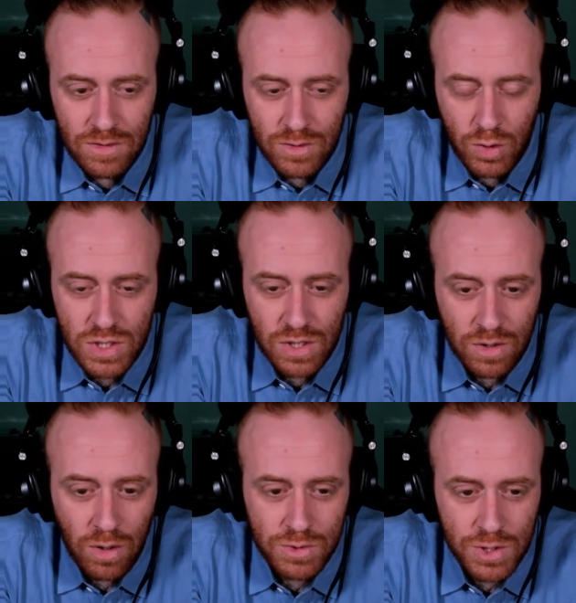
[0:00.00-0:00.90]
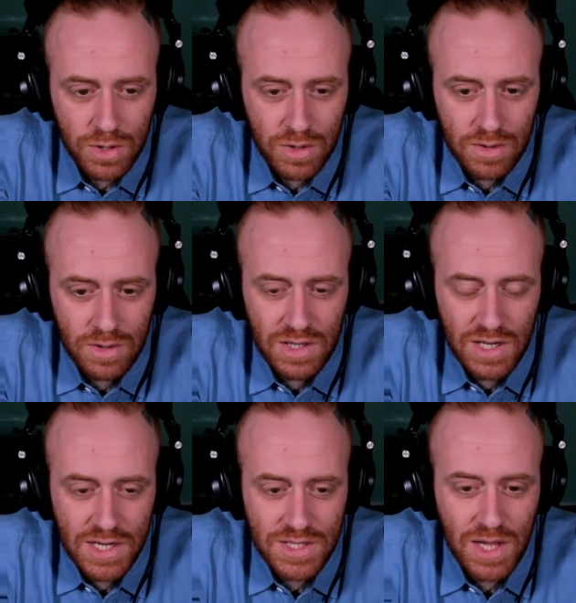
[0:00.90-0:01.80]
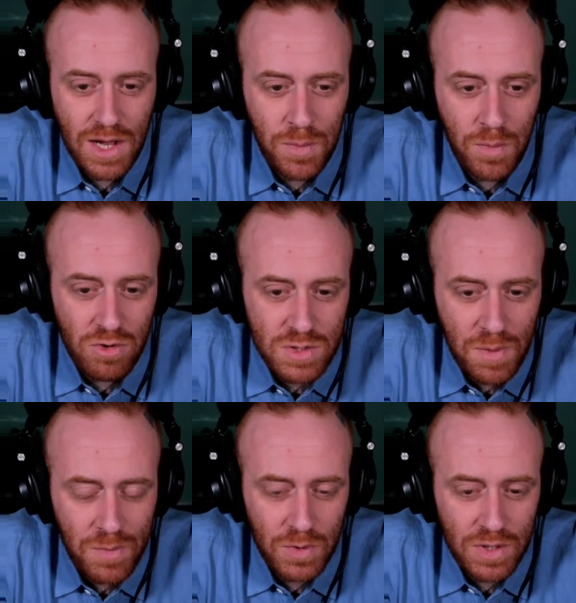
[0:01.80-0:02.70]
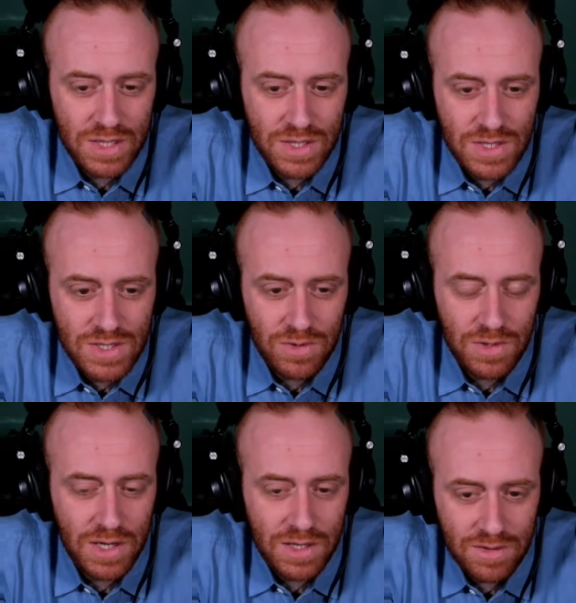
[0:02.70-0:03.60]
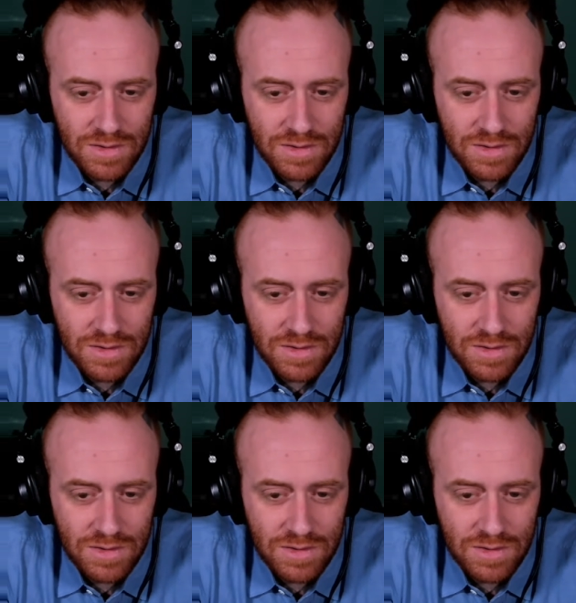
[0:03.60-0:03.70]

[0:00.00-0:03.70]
Christian culture is that most people look at this and are like,